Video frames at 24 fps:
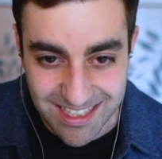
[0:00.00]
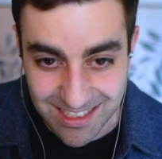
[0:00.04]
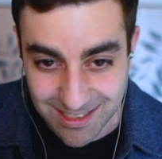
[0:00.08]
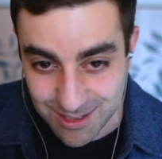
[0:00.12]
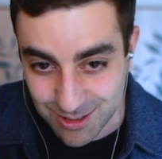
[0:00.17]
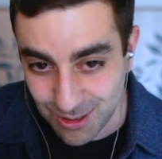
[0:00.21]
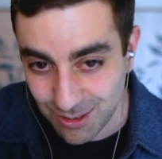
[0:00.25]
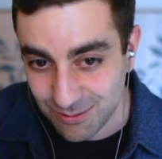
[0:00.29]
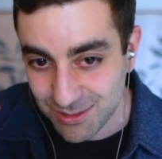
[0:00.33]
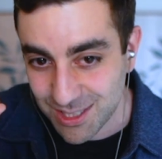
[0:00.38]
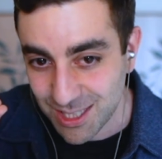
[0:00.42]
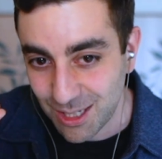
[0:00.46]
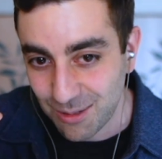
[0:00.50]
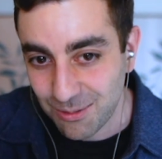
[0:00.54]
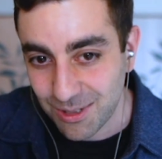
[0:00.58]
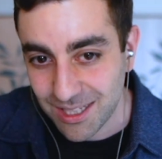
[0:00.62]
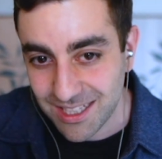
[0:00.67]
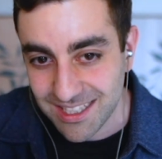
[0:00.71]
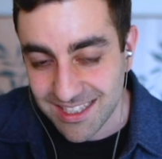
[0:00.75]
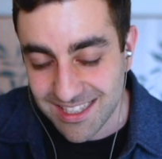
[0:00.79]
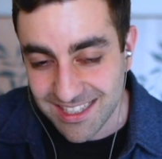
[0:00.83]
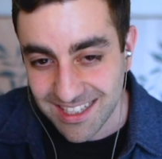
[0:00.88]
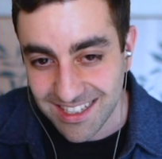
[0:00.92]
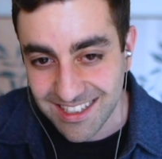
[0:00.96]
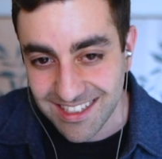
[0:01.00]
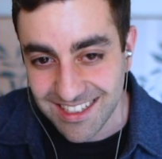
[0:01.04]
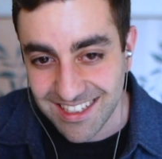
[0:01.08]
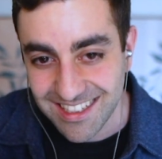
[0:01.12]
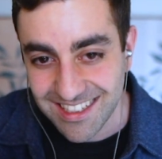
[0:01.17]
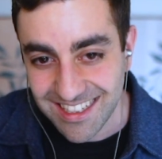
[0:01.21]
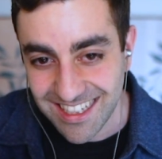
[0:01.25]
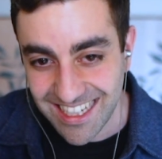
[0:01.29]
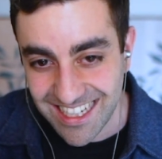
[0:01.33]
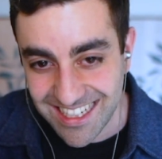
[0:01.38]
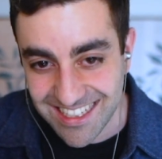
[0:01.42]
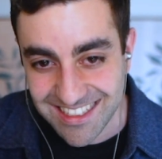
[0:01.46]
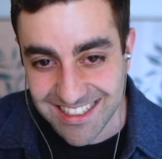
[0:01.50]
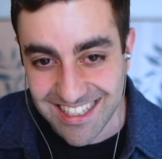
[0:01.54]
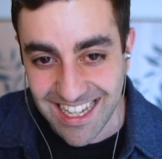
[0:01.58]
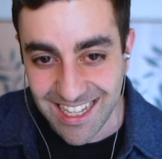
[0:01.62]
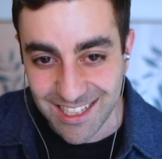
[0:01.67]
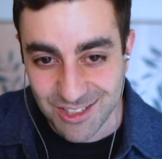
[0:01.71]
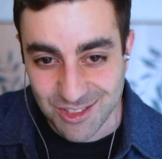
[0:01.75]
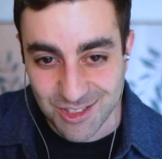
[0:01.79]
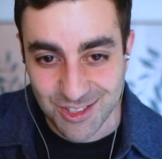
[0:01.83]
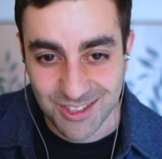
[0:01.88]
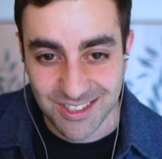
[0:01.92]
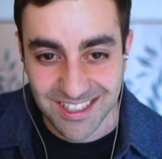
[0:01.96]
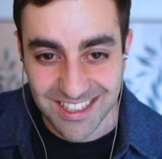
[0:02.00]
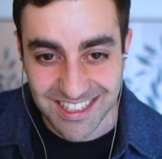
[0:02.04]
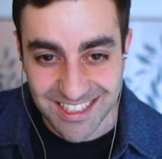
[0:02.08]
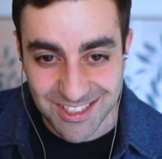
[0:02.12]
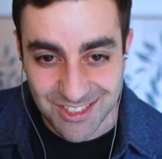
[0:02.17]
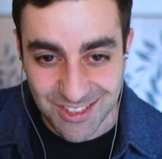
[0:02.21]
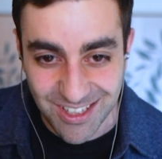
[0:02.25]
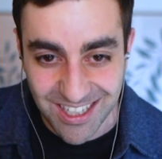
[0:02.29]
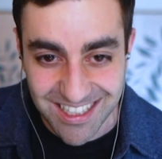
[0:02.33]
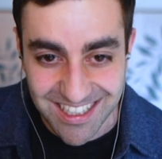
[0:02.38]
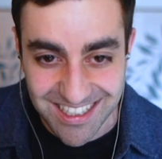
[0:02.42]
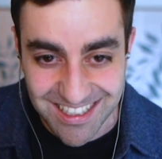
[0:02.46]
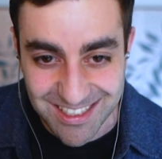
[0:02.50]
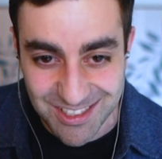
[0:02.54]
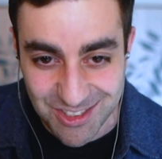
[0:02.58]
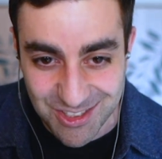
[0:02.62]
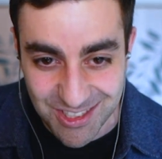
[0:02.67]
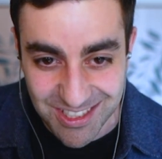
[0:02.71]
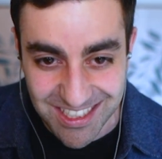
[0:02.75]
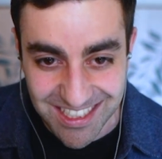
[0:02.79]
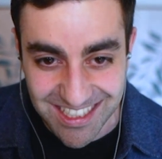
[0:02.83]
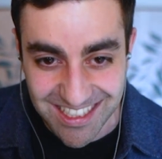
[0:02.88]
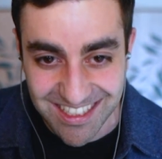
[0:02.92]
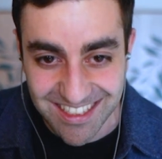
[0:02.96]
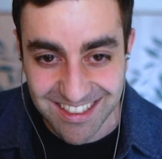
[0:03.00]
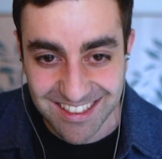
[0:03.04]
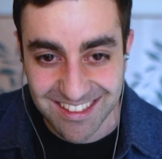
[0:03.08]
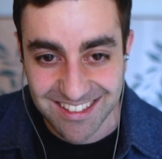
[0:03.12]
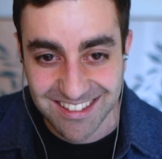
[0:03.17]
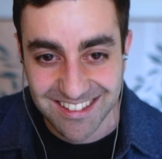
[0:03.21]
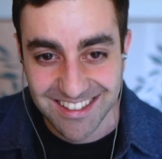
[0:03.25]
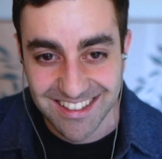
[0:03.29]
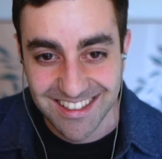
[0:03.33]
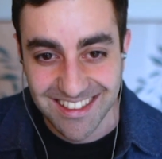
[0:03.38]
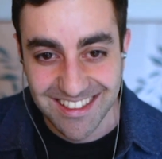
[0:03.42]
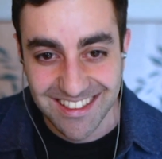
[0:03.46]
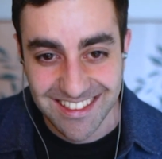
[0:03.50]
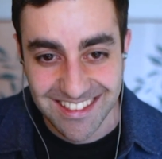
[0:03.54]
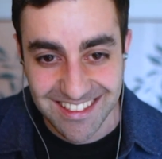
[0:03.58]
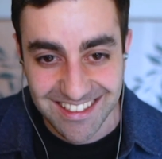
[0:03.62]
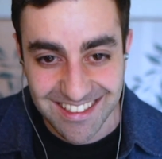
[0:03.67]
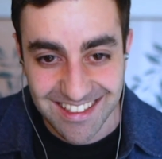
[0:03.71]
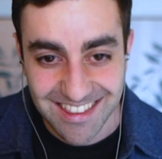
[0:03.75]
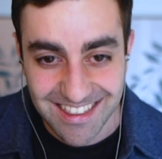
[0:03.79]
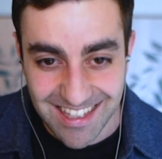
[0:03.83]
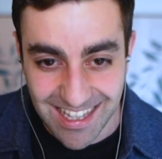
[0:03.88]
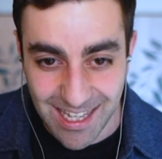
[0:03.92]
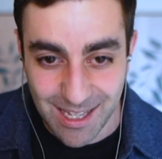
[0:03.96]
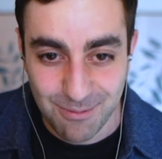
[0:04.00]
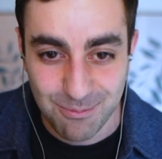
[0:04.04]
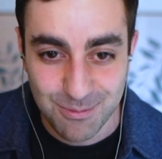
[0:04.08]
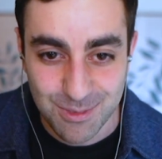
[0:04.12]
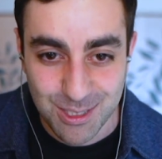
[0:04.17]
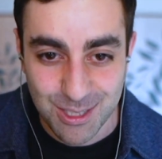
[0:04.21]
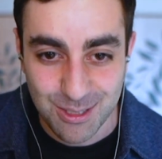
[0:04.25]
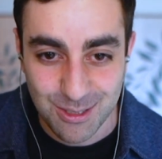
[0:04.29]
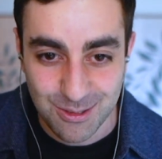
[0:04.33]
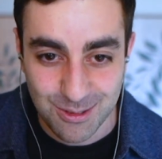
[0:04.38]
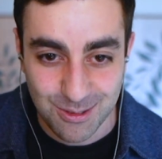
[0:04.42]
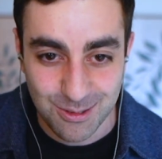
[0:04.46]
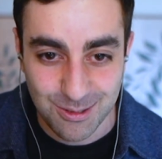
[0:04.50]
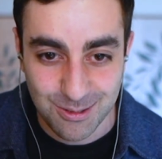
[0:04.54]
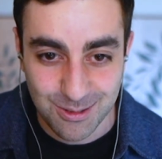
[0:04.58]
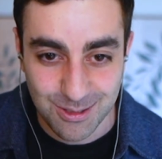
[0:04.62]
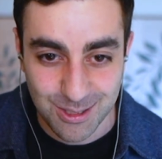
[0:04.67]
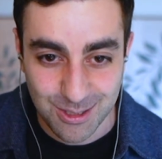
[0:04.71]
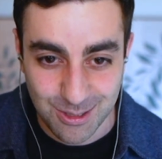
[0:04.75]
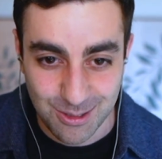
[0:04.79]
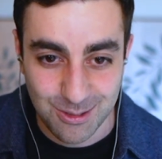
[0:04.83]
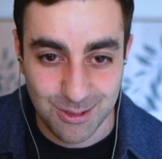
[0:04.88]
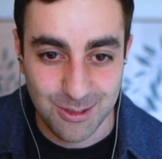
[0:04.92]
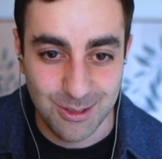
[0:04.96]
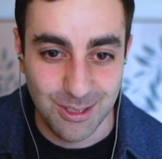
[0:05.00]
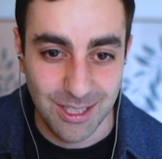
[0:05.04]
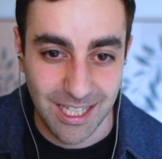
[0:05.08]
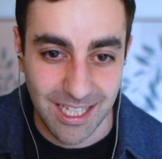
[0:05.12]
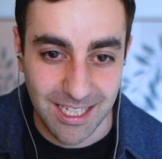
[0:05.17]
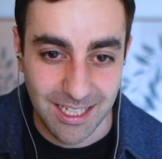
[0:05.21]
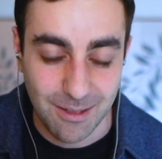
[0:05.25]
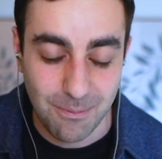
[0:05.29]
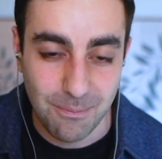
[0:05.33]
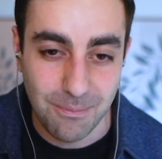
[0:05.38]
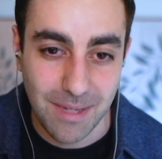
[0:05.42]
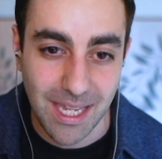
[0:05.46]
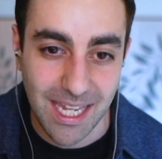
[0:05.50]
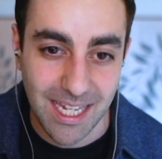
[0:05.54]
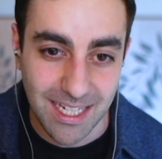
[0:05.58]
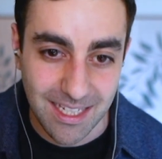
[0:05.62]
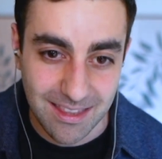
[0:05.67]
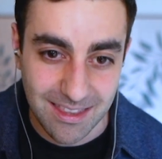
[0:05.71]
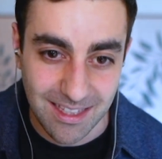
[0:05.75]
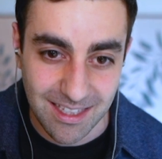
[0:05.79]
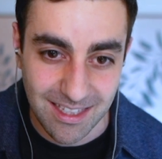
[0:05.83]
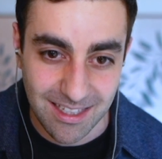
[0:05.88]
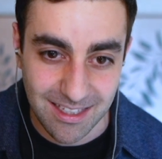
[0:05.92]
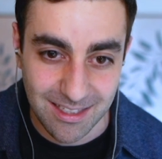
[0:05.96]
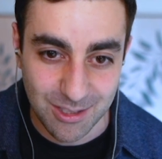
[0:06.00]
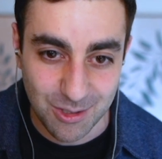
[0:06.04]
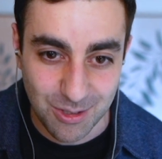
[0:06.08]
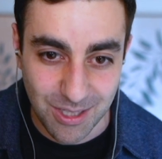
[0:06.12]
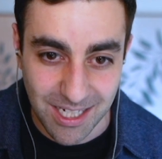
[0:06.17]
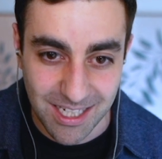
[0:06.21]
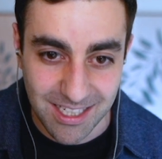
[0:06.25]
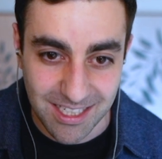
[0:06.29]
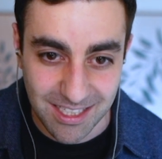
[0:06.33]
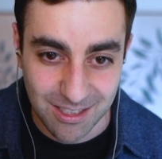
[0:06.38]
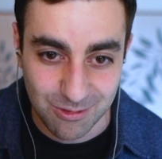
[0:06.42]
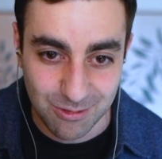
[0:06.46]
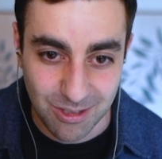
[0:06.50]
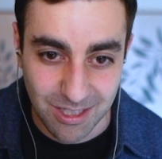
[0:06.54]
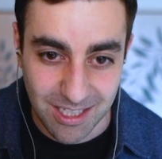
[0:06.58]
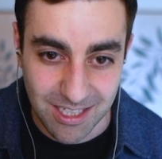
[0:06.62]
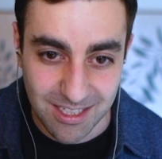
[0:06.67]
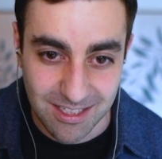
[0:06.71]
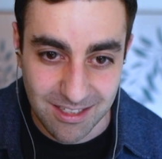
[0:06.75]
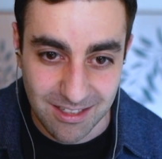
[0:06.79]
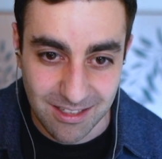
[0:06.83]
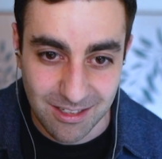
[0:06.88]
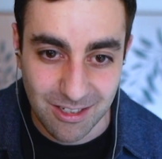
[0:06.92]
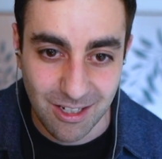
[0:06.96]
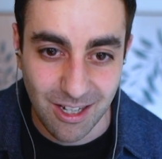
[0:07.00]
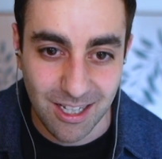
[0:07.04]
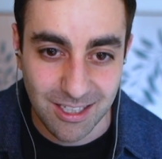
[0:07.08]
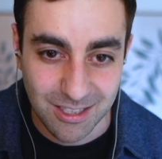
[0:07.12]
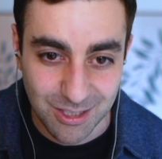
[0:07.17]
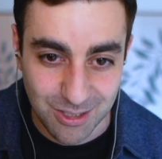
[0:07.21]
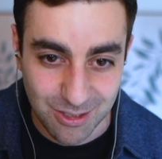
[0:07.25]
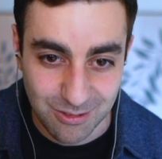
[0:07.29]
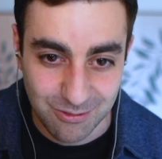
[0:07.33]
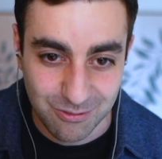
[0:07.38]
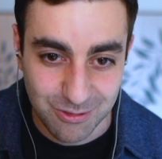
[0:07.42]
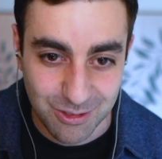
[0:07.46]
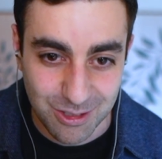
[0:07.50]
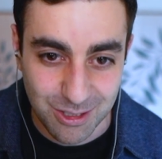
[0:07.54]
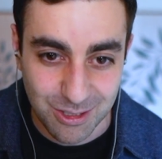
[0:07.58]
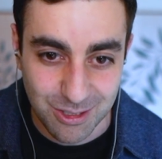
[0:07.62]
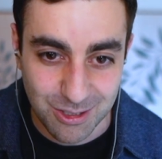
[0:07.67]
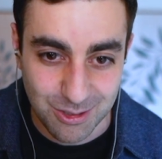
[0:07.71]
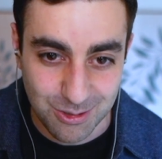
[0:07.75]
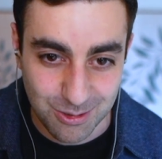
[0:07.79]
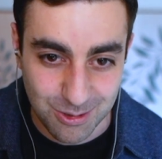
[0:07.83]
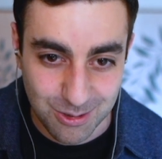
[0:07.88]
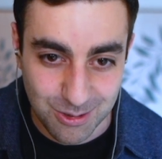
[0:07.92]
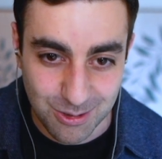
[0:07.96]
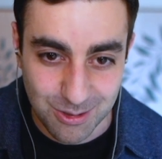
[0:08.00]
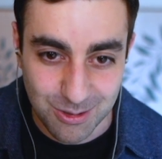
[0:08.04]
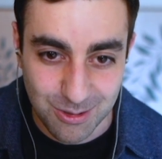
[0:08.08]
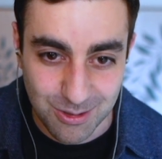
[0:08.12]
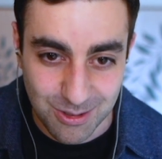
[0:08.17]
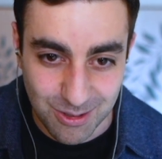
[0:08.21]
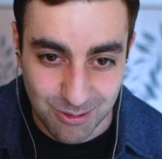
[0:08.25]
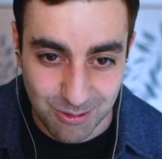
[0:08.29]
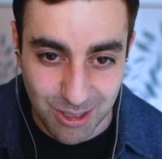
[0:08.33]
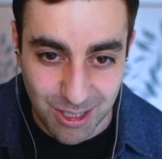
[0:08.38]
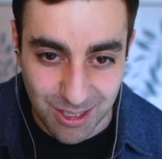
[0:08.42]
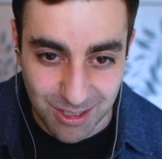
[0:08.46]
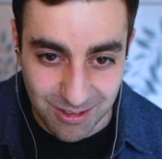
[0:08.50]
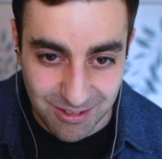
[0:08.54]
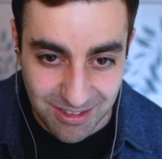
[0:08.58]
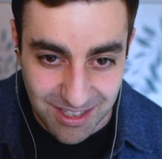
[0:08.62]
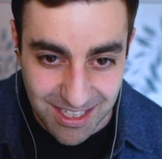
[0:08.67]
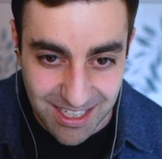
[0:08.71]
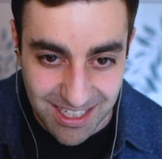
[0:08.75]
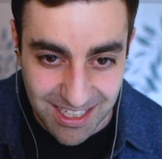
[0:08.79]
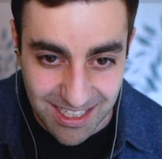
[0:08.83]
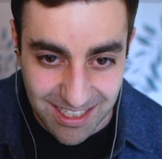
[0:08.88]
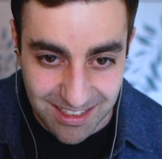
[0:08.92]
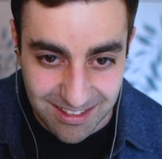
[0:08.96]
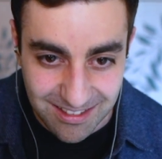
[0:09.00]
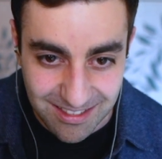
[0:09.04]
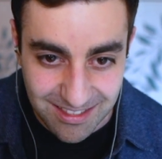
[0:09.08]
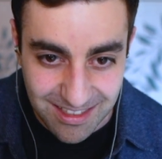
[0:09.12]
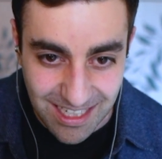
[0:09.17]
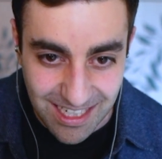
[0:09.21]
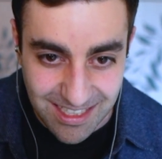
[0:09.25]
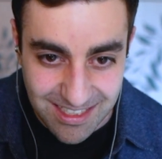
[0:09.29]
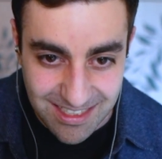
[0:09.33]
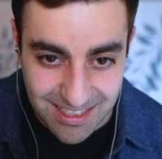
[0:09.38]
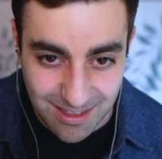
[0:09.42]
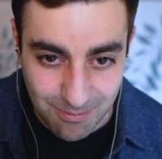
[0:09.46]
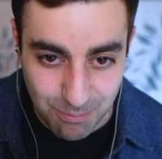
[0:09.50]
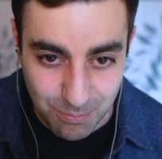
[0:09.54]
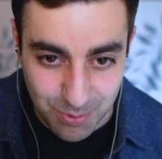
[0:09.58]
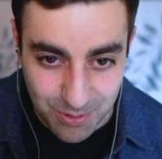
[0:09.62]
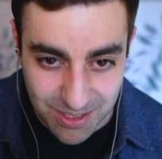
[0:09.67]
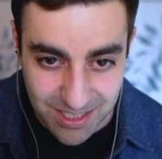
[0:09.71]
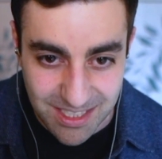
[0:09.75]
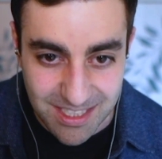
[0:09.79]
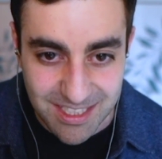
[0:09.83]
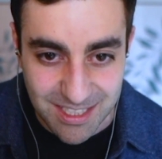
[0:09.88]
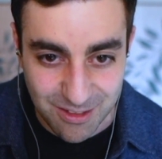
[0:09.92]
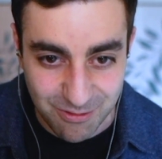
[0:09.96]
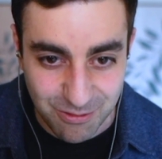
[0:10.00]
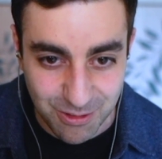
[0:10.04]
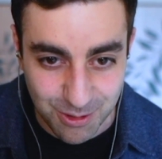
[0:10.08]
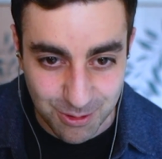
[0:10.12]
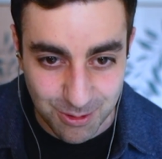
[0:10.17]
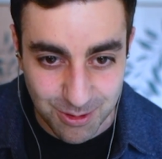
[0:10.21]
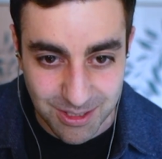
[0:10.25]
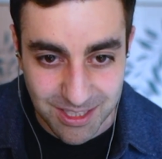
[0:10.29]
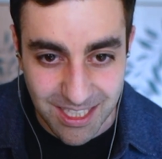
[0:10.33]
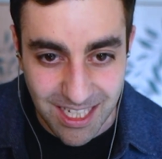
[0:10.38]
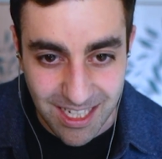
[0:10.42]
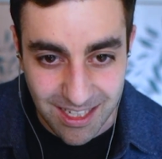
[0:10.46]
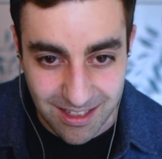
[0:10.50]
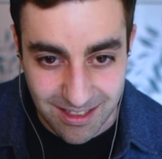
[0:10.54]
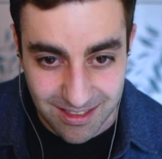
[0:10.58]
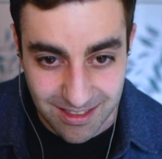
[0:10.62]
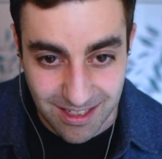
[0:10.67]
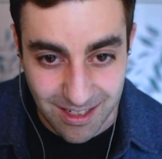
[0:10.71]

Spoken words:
And so if someone's intentionally trying to engineer them to like make the training run not converge or to do the wrong thing, that's a pretty difficult case,